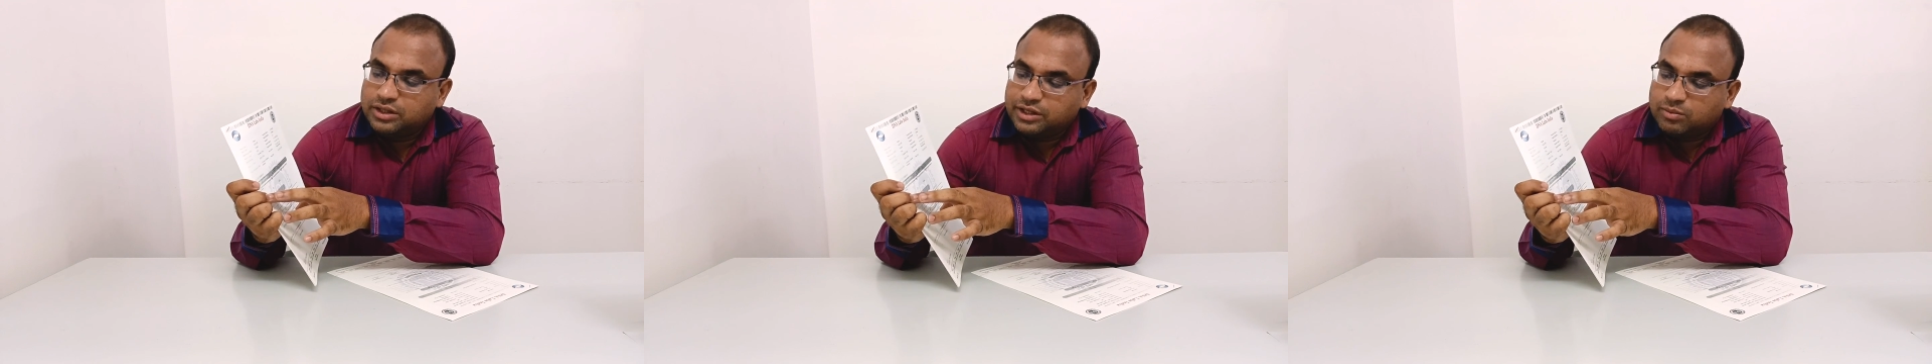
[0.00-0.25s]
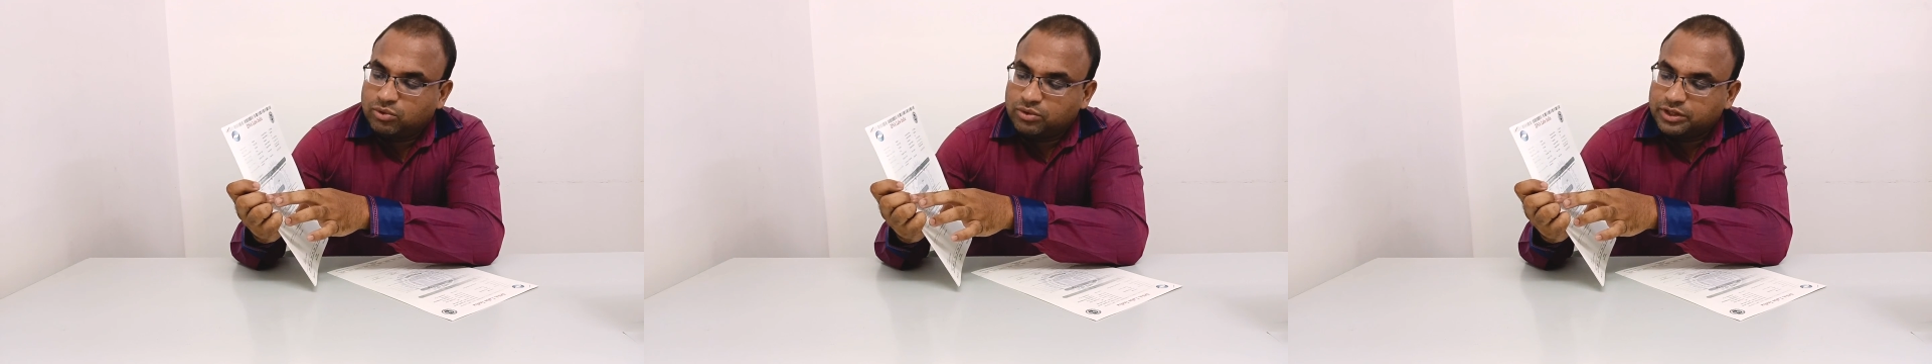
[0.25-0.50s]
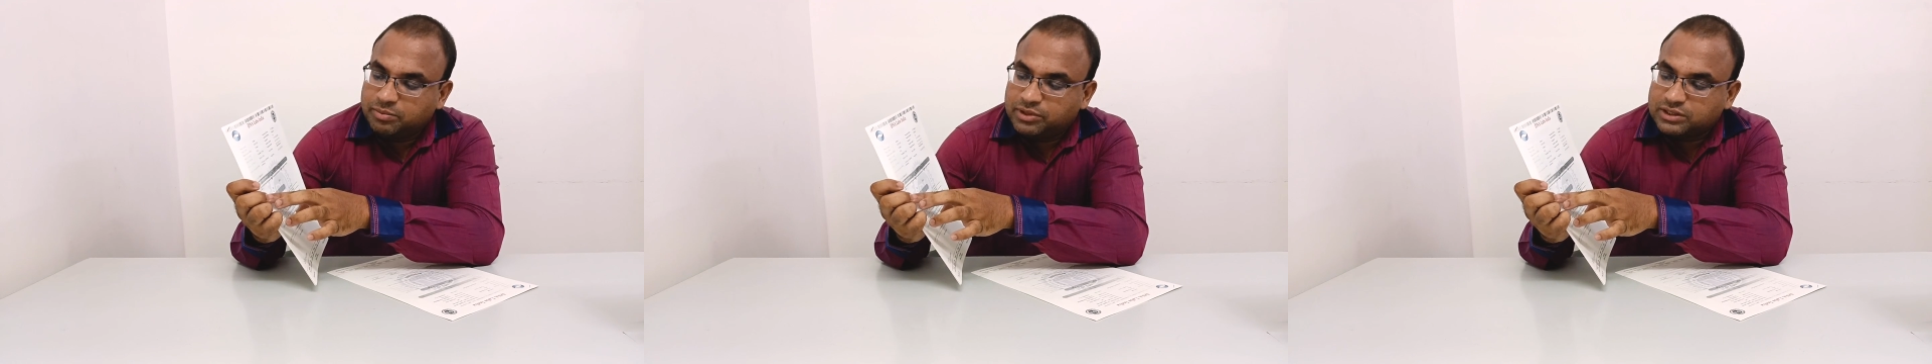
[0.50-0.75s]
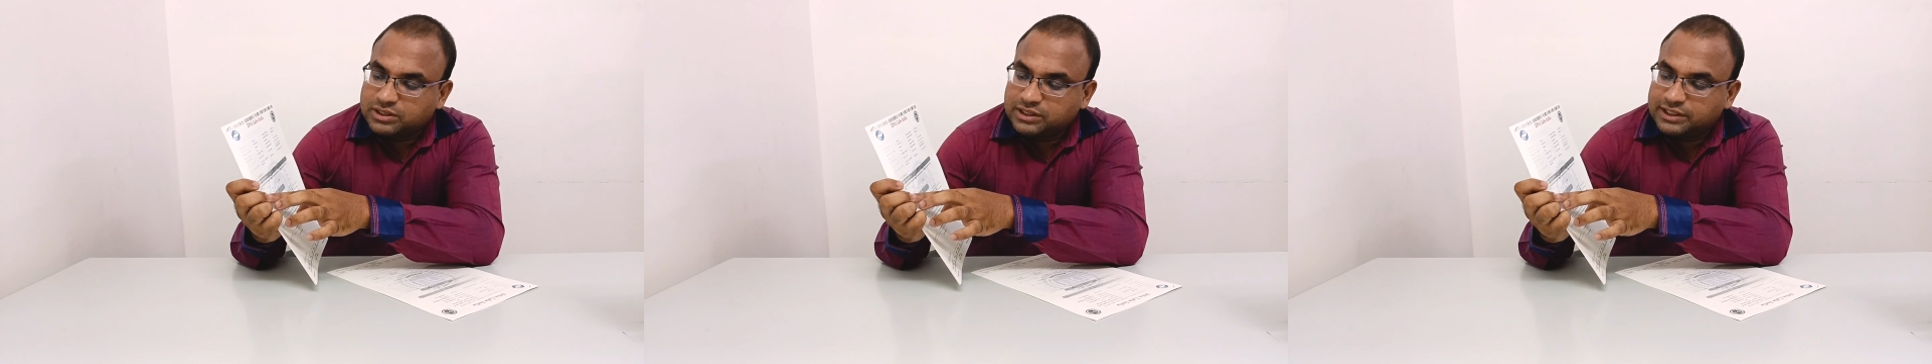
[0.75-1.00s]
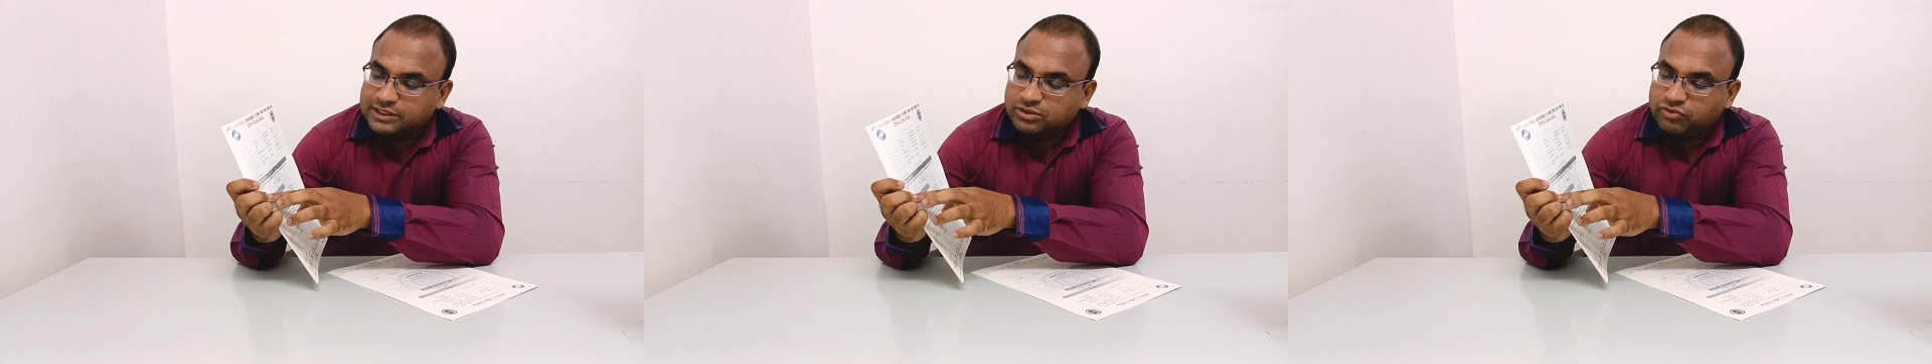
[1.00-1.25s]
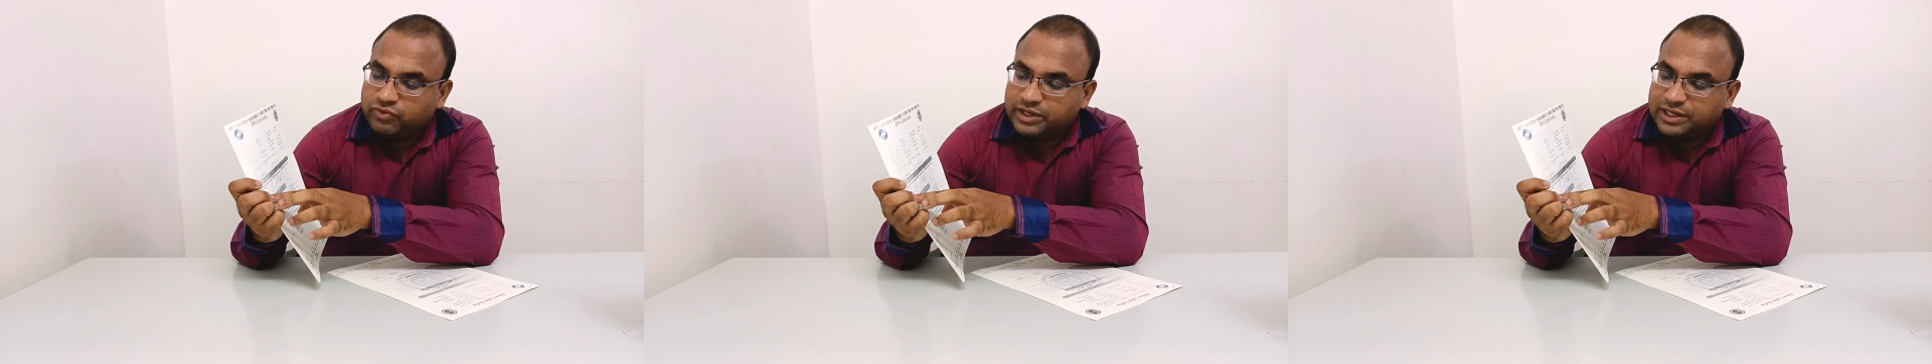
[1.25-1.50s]
about the percentage
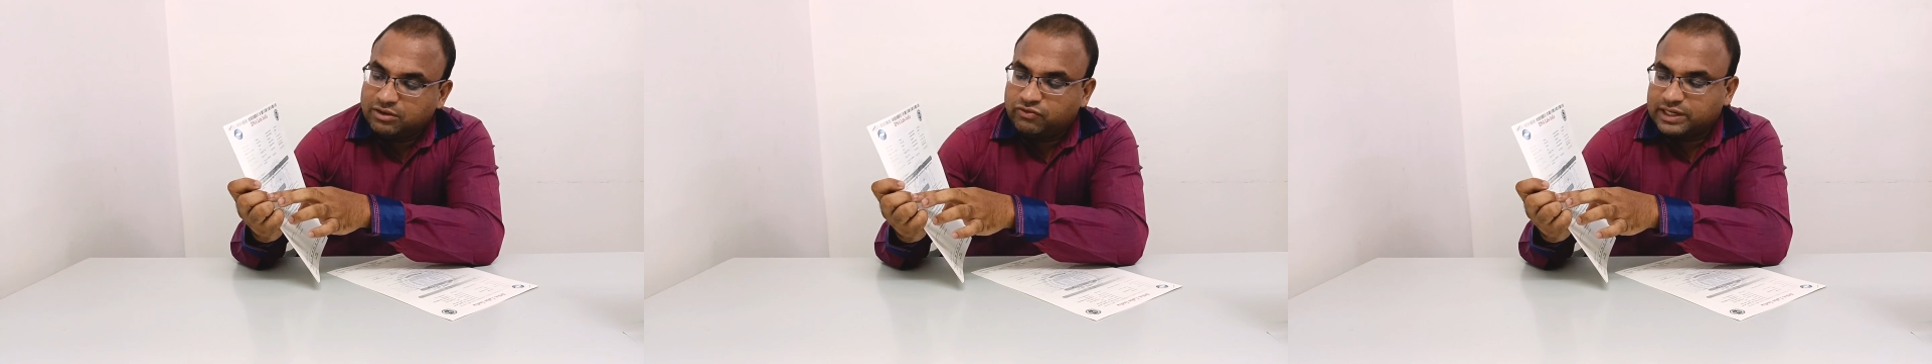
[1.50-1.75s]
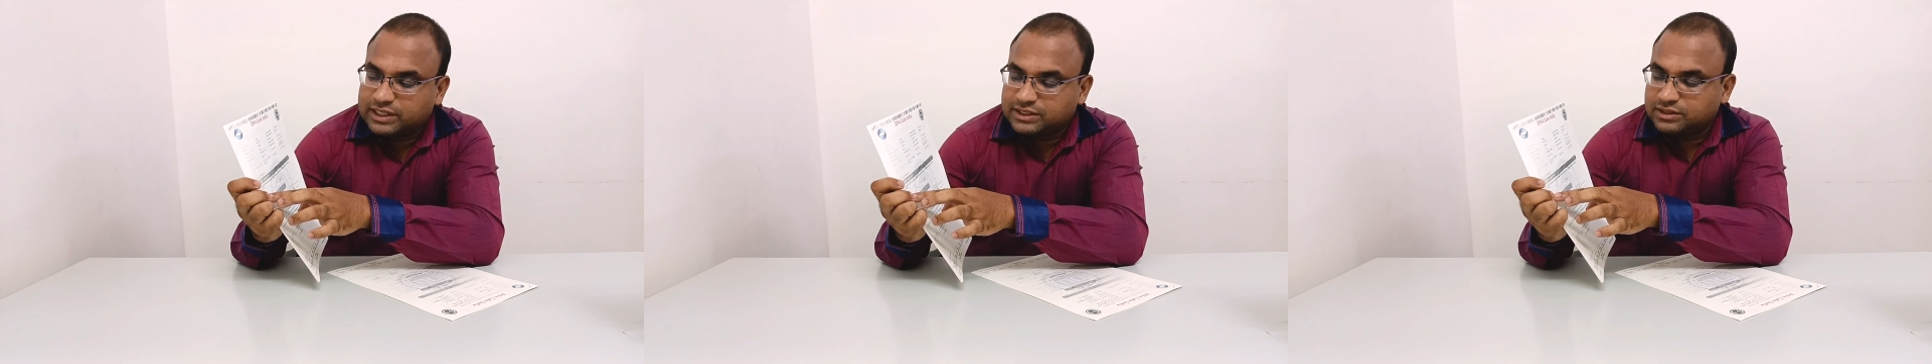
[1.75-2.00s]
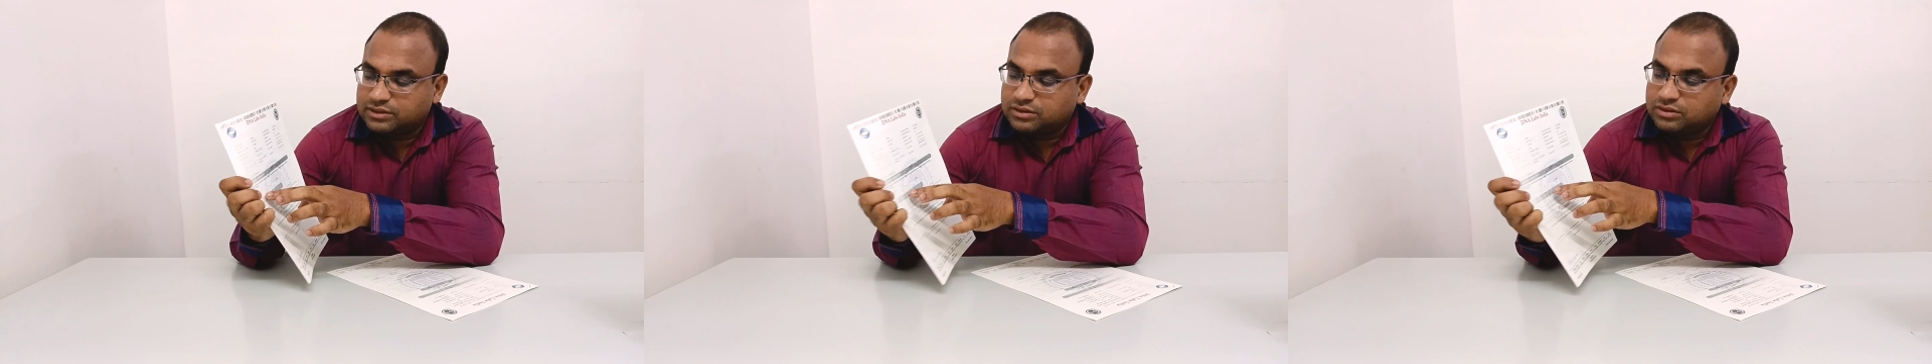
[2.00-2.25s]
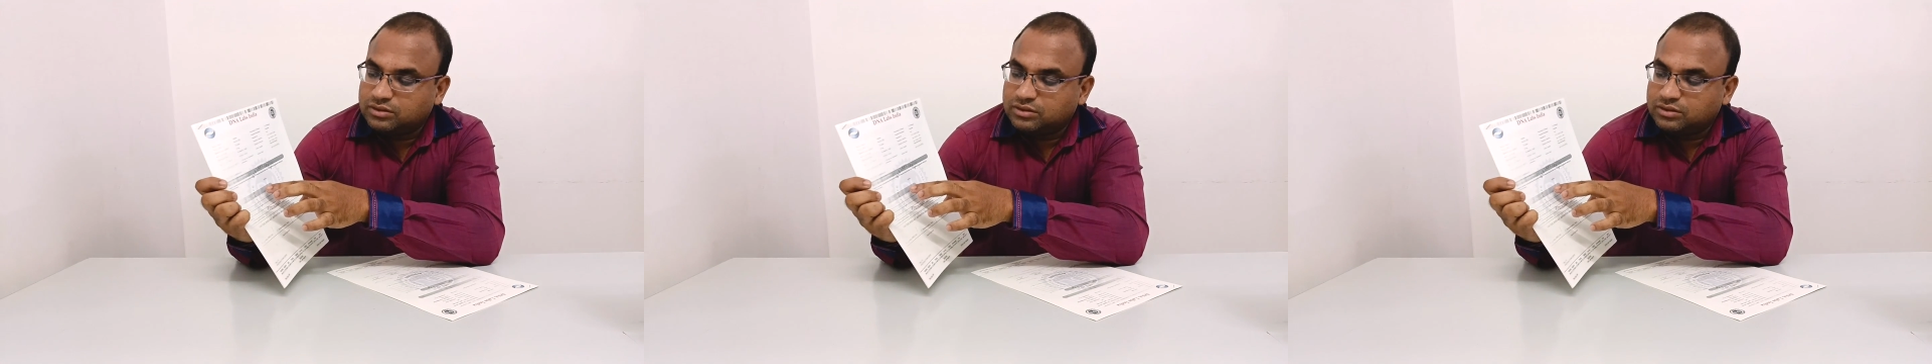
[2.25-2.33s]
of fetal fraction.